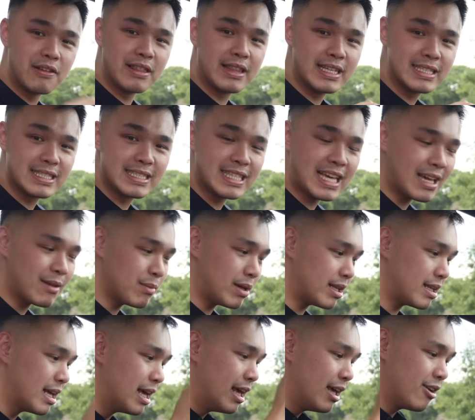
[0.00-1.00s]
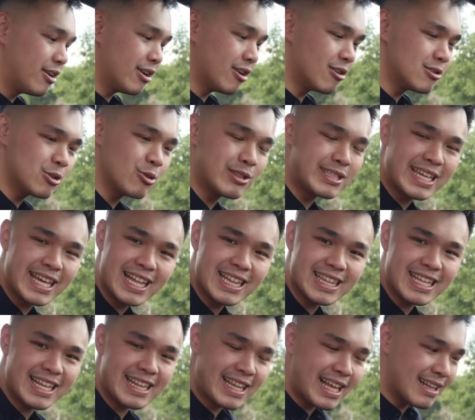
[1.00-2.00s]
for this segment. You can also
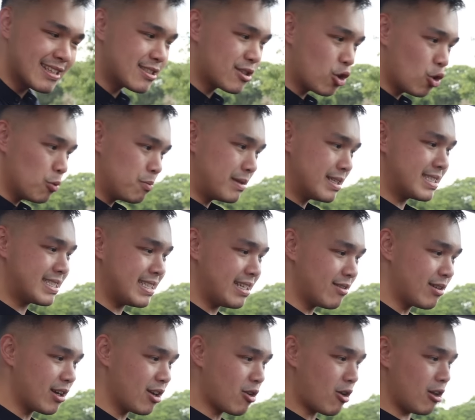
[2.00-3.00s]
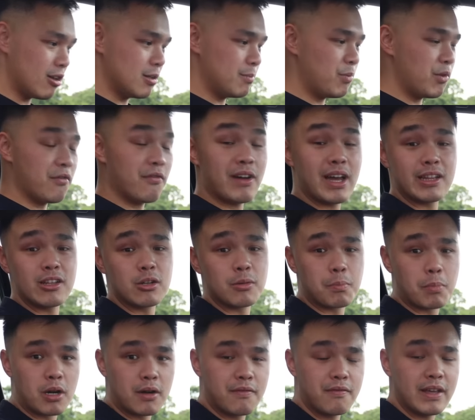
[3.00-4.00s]
tilt and telescope the steering column to find
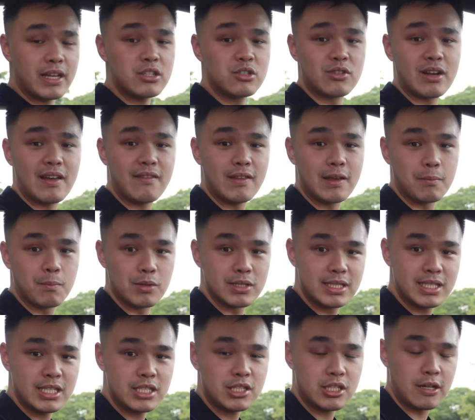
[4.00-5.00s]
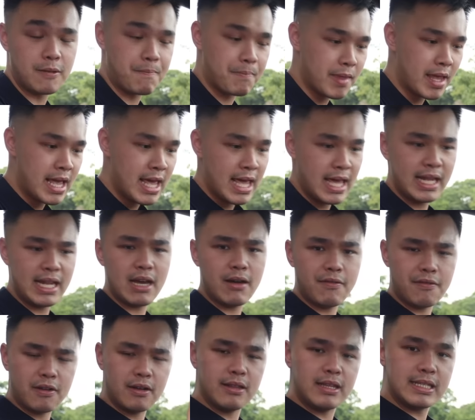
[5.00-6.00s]
your perfect driving position. And
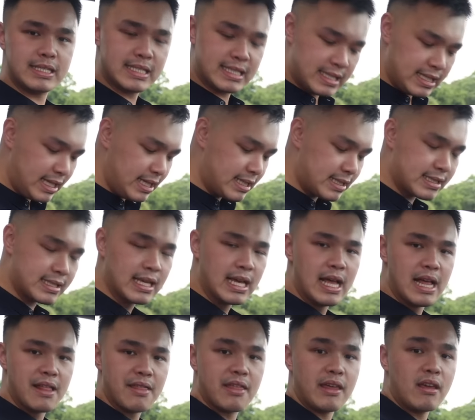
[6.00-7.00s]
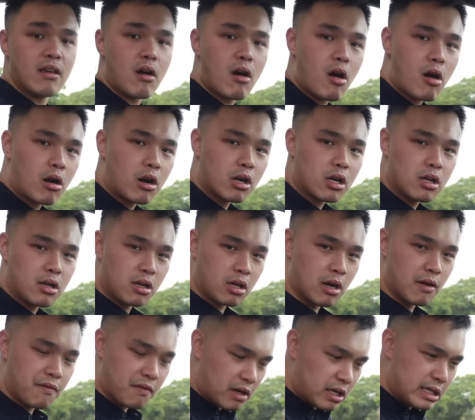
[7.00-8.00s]
now for the seats, they are
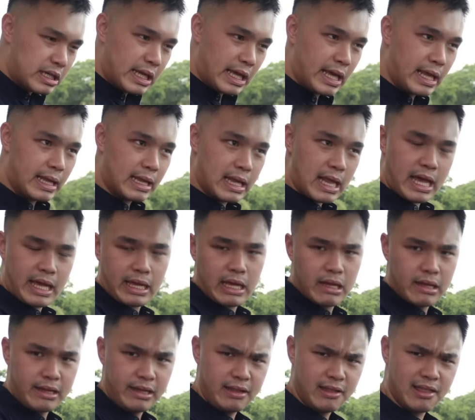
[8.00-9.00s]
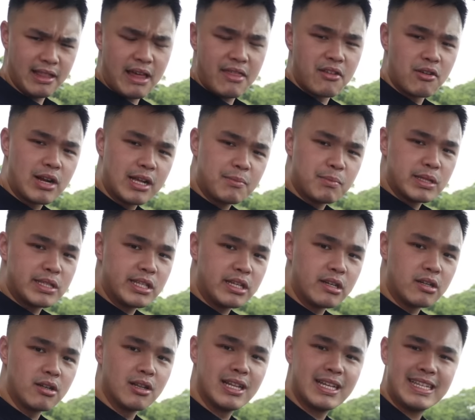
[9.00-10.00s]
covered in like a leatherette
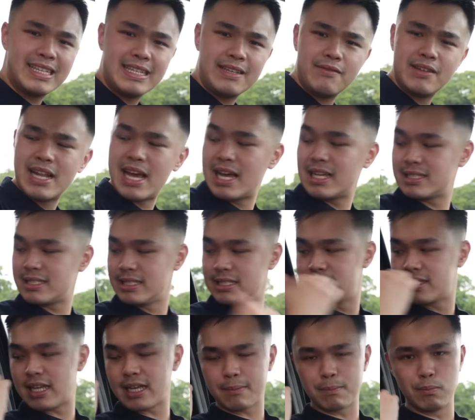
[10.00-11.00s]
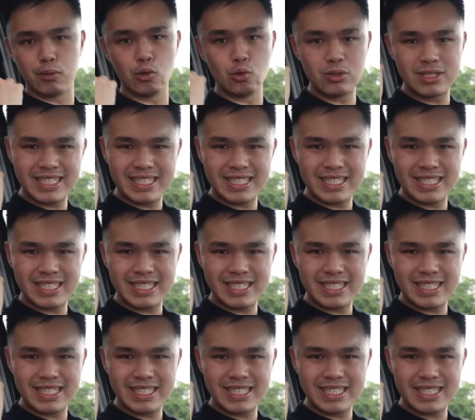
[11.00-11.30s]
material. It even has these like blue